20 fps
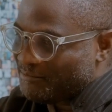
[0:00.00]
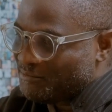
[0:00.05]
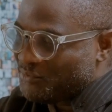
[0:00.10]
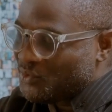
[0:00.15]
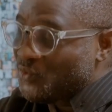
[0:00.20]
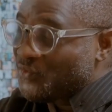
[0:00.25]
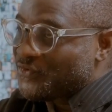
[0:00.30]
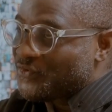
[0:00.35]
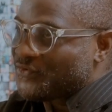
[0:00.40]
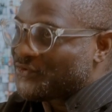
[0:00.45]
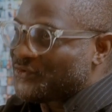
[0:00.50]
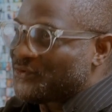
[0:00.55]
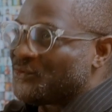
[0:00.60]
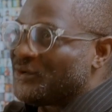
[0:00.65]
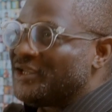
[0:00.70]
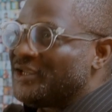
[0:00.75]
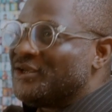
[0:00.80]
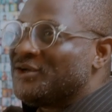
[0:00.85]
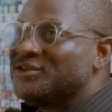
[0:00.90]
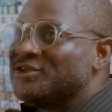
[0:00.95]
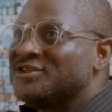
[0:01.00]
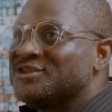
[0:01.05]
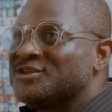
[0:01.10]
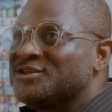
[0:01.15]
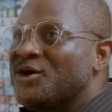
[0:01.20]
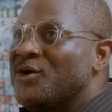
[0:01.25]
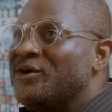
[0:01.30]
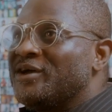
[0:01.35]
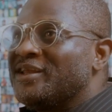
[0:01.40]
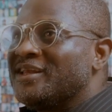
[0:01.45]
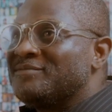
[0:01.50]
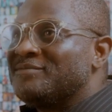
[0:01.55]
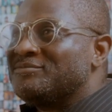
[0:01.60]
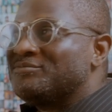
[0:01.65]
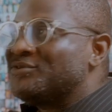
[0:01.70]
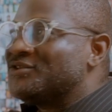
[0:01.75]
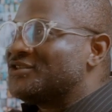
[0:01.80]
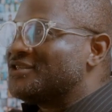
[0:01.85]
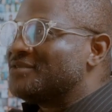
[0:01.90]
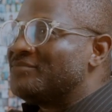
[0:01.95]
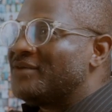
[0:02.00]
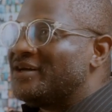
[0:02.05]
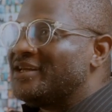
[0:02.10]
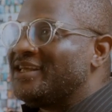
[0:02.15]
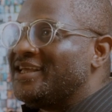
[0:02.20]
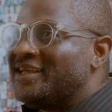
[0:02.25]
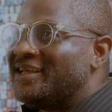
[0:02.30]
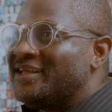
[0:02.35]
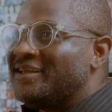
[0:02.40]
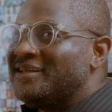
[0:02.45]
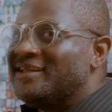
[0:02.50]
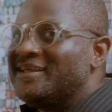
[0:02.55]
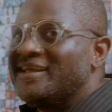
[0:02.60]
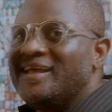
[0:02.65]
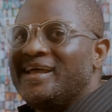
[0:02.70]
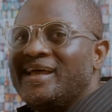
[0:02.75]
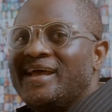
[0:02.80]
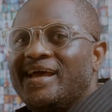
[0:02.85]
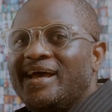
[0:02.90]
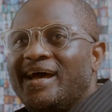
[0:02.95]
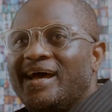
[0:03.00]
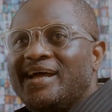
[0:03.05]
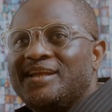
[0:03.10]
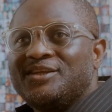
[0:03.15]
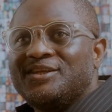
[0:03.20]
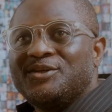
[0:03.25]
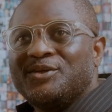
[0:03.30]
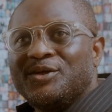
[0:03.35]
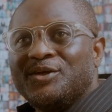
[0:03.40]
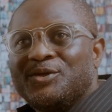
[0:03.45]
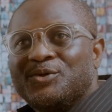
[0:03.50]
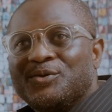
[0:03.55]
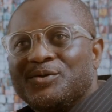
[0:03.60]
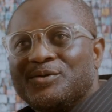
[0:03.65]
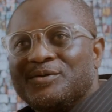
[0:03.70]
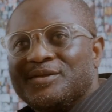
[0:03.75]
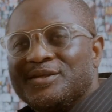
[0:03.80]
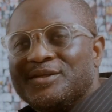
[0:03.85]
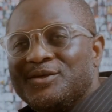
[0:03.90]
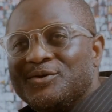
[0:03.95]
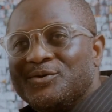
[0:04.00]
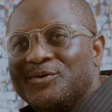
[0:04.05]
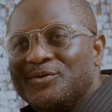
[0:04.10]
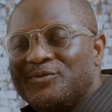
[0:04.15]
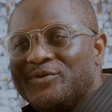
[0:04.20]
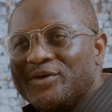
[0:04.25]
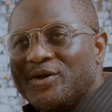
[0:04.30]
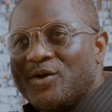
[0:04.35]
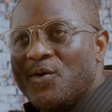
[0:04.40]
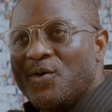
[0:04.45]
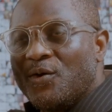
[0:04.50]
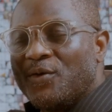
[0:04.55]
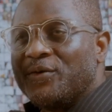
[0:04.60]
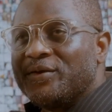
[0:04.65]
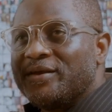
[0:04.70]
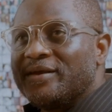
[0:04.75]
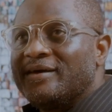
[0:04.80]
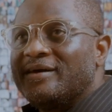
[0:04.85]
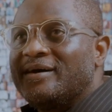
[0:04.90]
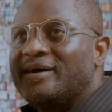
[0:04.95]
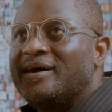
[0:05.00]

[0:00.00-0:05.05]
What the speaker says: booths where you could just go in and put some money in, and, you know, you'll record.